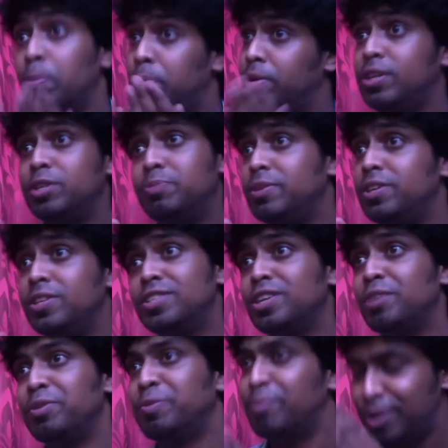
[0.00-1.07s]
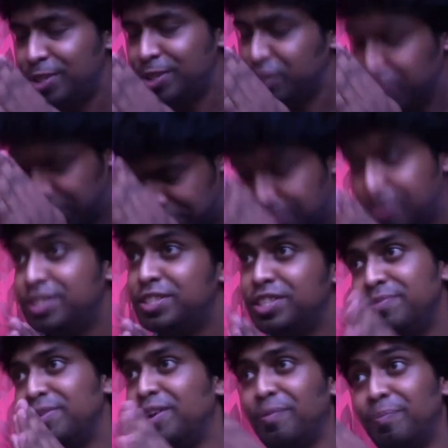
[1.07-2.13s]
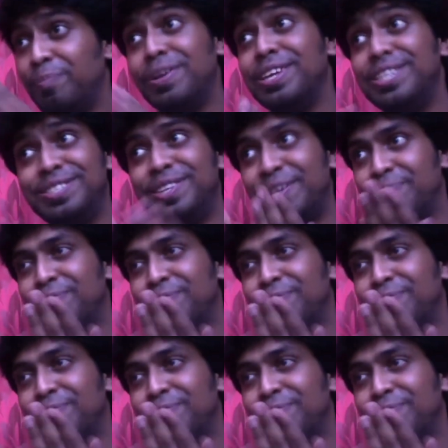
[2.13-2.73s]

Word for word: Please, please, Swami. Please give me. Please give me. I'm blessed. I'm